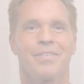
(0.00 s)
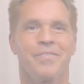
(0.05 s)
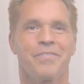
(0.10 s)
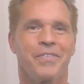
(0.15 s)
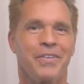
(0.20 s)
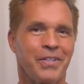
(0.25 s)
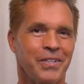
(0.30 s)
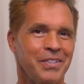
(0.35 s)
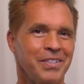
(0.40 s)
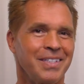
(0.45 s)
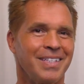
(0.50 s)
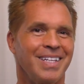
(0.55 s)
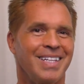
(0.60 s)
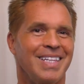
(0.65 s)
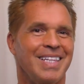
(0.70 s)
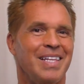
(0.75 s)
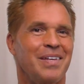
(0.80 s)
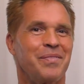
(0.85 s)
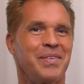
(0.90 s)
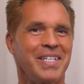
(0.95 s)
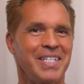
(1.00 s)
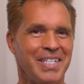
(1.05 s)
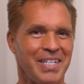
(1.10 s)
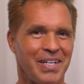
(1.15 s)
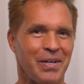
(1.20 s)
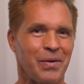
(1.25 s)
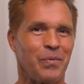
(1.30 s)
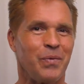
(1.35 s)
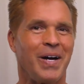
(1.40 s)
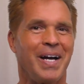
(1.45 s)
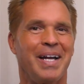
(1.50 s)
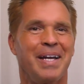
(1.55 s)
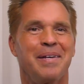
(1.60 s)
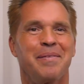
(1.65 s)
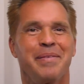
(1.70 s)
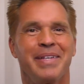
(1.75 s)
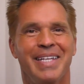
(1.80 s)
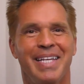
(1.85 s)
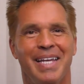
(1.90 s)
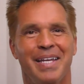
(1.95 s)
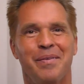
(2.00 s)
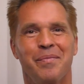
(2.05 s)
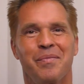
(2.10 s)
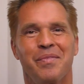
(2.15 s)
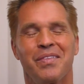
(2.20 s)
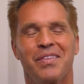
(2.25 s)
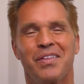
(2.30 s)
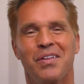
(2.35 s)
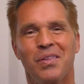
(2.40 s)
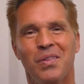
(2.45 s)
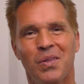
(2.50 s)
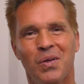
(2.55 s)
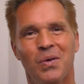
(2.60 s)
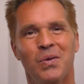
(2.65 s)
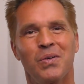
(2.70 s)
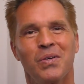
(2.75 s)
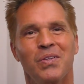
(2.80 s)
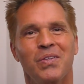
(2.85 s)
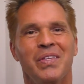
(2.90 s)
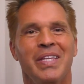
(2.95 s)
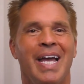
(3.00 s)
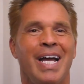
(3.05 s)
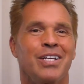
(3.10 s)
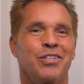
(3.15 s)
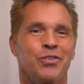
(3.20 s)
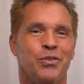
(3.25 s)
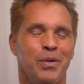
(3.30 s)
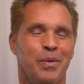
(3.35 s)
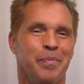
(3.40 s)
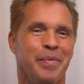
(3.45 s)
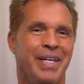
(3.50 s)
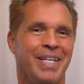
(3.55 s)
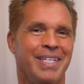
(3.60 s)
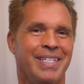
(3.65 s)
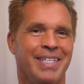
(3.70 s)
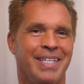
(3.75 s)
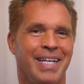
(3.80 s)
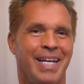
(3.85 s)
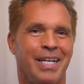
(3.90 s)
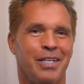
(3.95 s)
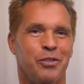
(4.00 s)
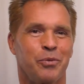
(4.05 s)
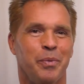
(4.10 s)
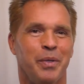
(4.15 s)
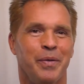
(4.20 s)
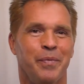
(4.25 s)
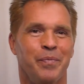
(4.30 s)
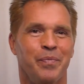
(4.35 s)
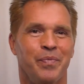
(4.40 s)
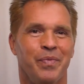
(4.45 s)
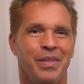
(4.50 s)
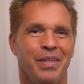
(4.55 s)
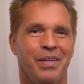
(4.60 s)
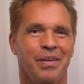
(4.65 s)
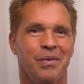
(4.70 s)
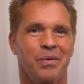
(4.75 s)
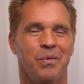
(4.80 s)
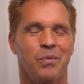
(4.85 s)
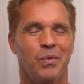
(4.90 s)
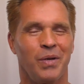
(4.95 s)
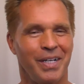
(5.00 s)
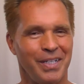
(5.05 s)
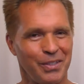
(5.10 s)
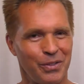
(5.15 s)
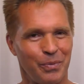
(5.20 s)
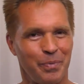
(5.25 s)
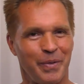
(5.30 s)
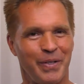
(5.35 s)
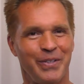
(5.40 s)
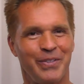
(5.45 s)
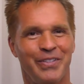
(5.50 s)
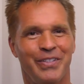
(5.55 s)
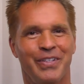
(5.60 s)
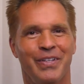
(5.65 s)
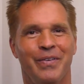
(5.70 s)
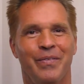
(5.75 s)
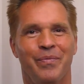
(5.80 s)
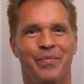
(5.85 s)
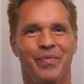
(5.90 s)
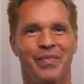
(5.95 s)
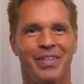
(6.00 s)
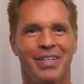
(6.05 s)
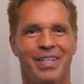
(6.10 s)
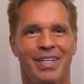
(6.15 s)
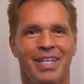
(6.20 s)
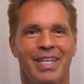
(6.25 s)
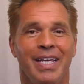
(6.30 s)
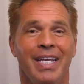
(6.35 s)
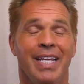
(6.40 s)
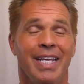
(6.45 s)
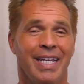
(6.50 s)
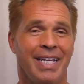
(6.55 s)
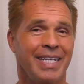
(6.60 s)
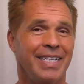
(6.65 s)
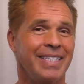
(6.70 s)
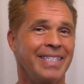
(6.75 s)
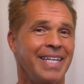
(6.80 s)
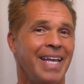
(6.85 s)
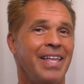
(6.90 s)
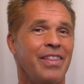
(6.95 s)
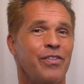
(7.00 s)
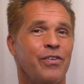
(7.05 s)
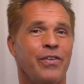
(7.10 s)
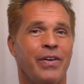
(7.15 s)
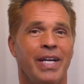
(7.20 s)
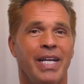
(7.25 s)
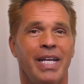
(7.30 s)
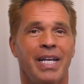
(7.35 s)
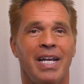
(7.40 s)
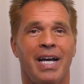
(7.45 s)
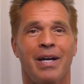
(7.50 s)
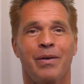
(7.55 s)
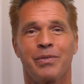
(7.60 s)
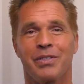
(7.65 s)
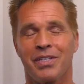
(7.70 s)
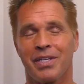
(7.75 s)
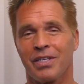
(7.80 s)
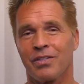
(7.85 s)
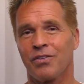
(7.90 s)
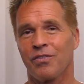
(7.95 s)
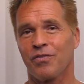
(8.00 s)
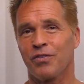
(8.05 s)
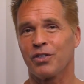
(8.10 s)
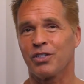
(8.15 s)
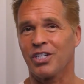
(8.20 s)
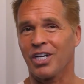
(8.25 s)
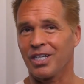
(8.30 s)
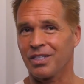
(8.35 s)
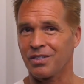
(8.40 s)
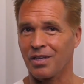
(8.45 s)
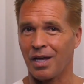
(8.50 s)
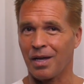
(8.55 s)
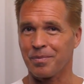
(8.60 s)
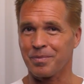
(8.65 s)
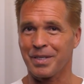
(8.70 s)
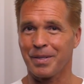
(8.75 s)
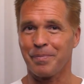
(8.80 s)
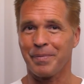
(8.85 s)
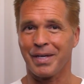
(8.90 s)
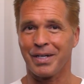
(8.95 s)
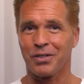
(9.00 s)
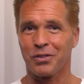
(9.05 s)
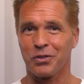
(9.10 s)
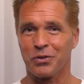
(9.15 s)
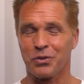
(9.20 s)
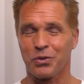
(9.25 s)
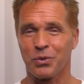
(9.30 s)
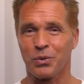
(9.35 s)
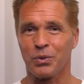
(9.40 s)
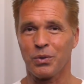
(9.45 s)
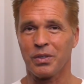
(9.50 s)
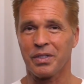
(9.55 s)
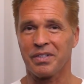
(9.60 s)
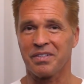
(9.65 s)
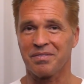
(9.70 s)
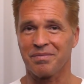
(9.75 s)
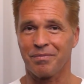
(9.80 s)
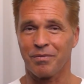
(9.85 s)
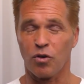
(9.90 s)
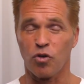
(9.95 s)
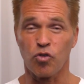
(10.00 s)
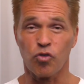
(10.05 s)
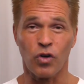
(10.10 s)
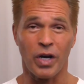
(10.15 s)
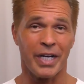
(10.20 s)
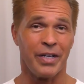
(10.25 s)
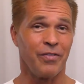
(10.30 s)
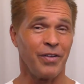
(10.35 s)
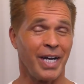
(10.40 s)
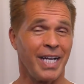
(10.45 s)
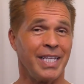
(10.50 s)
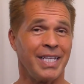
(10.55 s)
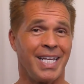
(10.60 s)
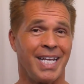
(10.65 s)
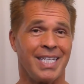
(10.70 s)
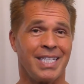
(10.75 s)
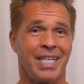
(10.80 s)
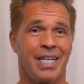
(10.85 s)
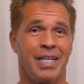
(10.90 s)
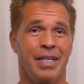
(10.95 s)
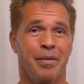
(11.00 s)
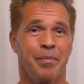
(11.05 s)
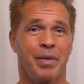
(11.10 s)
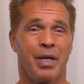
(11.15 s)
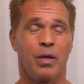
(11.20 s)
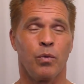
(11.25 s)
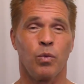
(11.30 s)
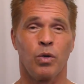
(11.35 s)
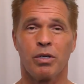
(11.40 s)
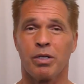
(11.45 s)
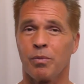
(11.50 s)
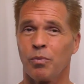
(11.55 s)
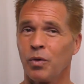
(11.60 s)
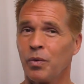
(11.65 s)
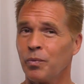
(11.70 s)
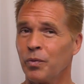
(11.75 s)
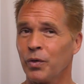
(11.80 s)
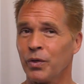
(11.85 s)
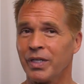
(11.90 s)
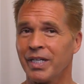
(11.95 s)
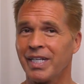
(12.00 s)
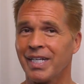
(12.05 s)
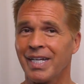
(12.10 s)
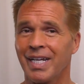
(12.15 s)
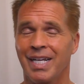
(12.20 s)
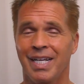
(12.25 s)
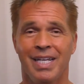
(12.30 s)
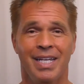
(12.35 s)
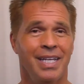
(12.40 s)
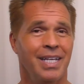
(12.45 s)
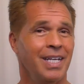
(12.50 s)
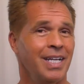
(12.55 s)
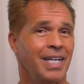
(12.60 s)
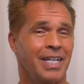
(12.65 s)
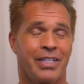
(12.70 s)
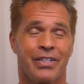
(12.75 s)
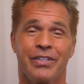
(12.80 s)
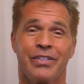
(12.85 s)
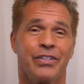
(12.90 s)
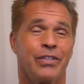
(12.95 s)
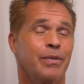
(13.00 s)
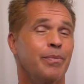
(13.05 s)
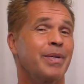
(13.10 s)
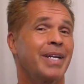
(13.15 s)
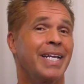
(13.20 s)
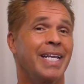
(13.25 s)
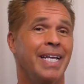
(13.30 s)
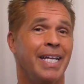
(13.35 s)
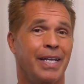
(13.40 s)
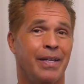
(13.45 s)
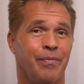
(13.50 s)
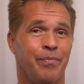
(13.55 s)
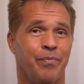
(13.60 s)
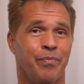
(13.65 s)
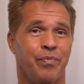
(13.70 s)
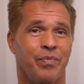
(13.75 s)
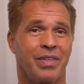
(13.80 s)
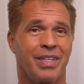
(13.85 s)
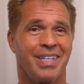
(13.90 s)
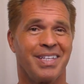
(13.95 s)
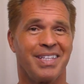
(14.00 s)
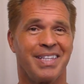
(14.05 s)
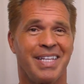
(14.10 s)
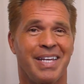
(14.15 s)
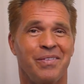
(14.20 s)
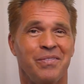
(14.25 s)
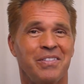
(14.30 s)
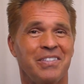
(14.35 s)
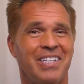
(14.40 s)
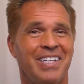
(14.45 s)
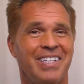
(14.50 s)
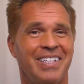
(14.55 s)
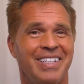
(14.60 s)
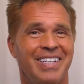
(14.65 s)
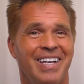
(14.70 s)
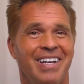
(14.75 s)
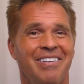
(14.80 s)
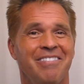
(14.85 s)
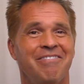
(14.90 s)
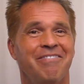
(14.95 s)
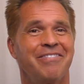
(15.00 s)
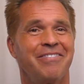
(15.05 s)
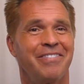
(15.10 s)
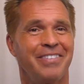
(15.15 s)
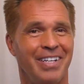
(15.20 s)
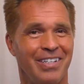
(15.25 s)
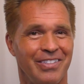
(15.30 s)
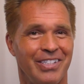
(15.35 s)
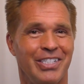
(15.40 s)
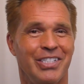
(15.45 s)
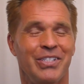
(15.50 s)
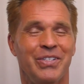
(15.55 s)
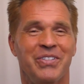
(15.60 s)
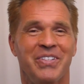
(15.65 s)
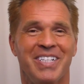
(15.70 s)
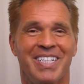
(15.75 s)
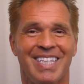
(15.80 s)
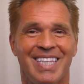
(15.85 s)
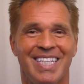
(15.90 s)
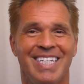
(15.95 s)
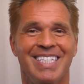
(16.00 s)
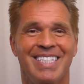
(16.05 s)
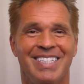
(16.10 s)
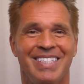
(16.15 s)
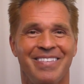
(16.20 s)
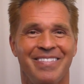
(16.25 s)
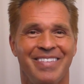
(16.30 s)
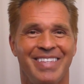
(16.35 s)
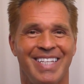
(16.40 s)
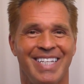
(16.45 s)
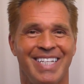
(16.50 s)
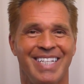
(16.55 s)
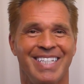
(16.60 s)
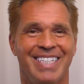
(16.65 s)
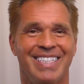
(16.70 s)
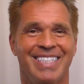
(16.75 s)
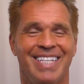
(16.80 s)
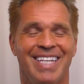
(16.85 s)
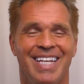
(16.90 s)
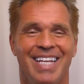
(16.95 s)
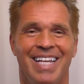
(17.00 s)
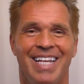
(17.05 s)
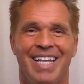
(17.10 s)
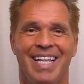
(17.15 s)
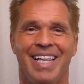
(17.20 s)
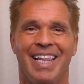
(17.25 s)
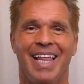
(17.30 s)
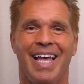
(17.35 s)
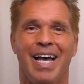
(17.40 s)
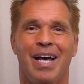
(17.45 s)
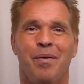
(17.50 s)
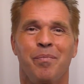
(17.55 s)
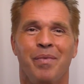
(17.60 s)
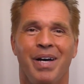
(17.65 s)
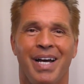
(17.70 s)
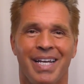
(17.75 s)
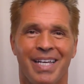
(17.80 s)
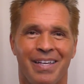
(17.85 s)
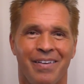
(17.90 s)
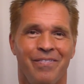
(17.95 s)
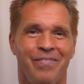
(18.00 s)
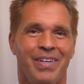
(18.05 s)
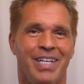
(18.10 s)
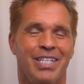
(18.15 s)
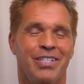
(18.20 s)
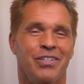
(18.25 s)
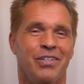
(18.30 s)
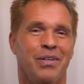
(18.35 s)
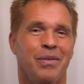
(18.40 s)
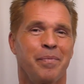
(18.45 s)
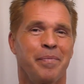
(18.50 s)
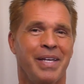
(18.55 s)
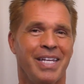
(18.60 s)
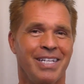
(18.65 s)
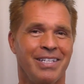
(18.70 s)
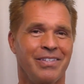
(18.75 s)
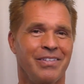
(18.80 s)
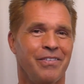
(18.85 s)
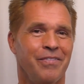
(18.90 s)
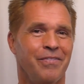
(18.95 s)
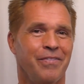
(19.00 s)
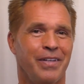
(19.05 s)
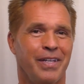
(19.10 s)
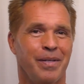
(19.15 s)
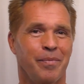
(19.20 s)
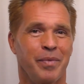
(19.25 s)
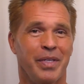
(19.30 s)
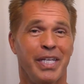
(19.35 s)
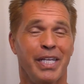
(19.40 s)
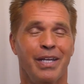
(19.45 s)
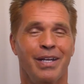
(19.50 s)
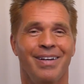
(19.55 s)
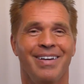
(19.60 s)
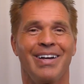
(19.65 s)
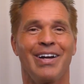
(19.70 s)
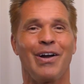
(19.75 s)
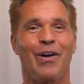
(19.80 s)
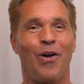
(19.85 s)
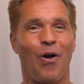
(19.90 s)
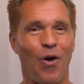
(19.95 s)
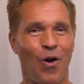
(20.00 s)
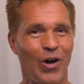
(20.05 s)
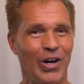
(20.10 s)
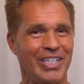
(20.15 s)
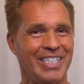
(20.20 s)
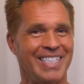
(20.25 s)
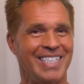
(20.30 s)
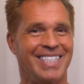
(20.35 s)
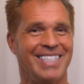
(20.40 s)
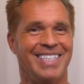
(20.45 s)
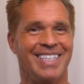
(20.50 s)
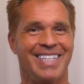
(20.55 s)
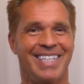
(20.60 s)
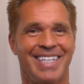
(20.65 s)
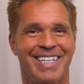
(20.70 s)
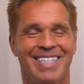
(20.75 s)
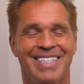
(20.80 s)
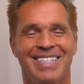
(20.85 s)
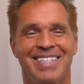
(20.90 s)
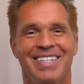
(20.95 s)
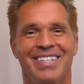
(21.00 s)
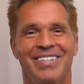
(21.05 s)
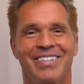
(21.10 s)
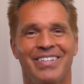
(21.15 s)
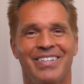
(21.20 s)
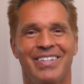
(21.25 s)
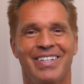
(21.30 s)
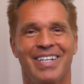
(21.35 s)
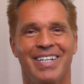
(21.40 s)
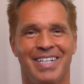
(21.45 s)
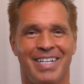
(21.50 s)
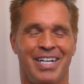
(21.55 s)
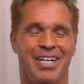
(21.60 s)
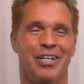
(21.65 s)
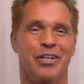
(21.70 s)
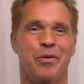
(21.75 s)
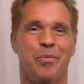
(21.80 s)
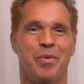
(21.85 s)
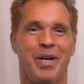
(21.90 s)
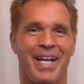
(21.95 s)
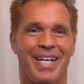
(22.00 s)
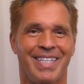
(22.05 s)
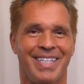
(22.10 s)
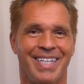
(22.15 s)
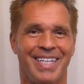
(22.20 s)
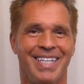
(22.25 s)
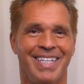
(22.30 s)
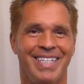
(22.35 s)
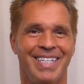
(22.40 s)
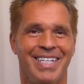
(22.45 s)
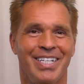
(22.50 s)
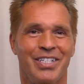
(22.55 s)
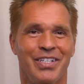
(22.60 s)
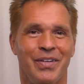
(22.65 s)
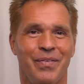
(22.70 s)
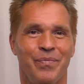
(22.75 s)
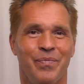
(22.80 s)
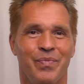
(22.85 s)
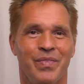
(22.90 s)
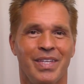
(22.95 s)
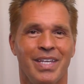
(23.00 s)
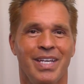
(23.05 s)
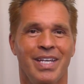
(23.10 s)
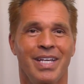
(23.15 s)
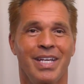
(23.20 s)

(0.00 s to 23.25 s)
First, let me share why I became the local natural medicine expert, why it's personal. In tenth grade, I was testing for Johns Hopkins Medical School, and right around that time, I woke up one morning, I couldn't turn my head, and that was on a very short list of things that my conventional medicine family cautiously considered a chiropractic condition.